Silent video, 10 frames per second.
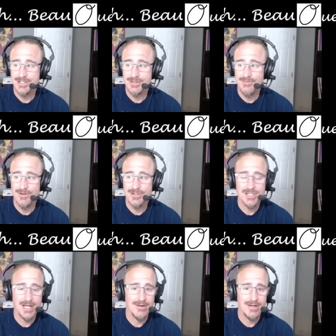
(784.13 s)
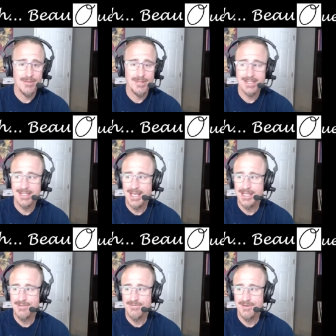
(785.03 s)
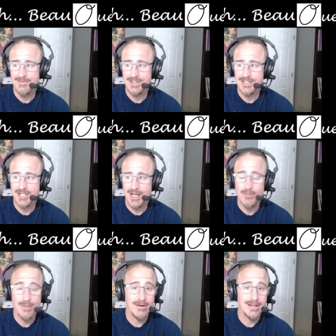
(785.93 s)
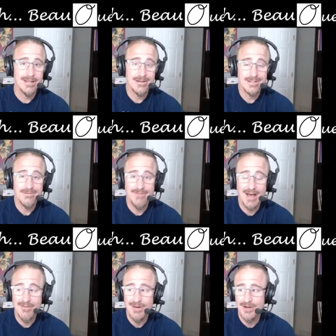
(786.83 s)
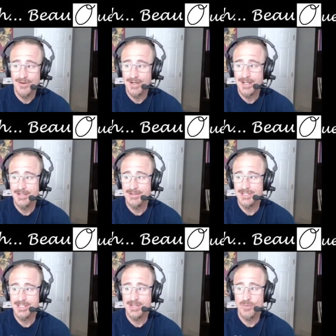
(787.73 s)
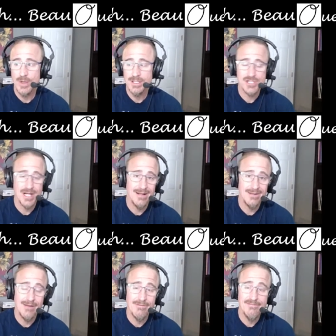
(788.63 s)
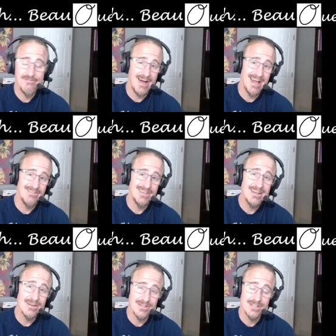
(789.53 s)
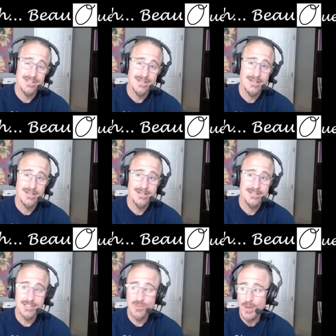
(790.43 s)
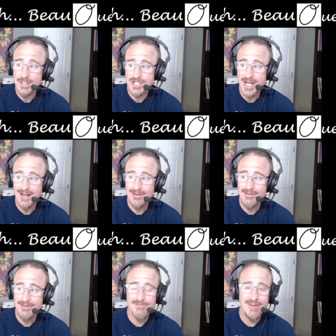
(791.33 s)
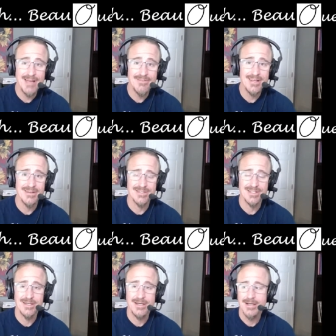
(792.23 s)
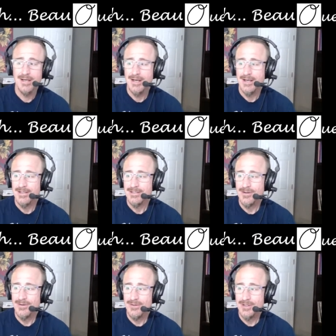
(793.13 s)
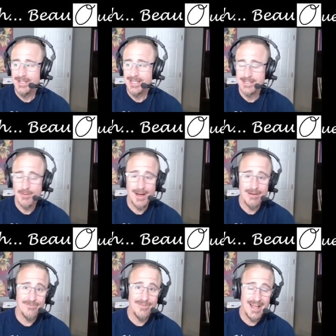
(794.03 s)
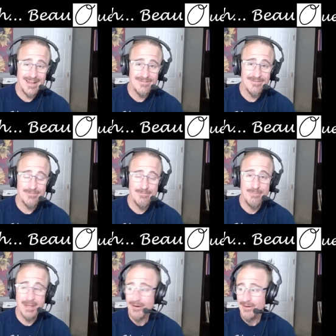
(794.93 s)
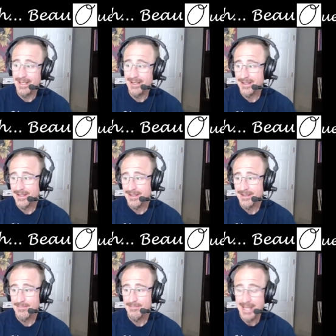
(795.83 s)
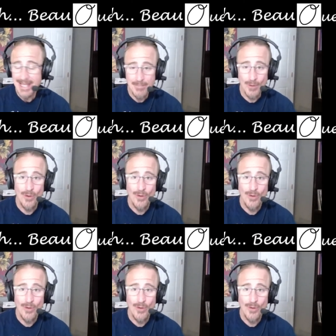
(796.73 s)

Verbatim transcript: the first child coming at the age of 50, childbearing years of 500, and you just did one child every five years. Just one child every five years. So you get to about 5 billion people